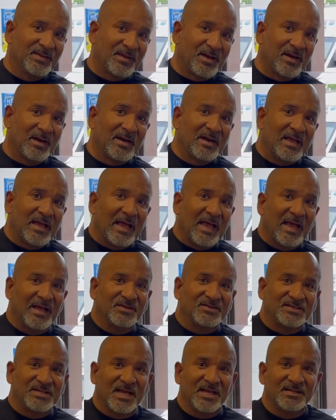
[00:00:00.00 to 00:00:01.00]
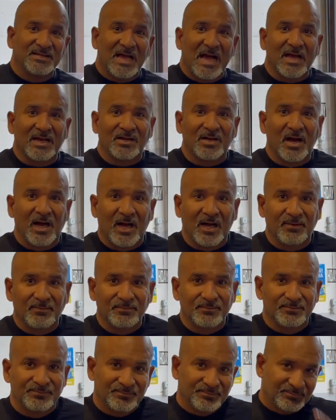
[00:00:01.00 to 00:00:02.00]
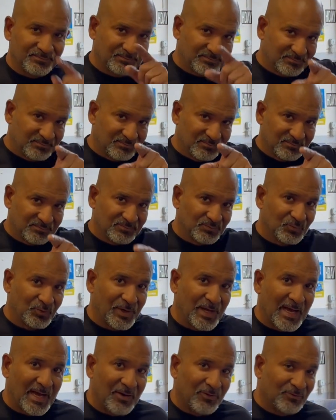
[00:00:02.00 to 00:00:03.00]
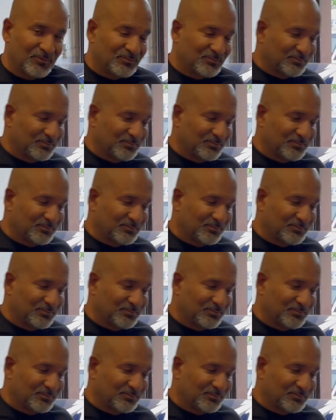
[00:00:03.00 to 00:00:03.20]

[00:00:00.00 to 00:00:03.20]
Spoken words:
there, hday.com. We out.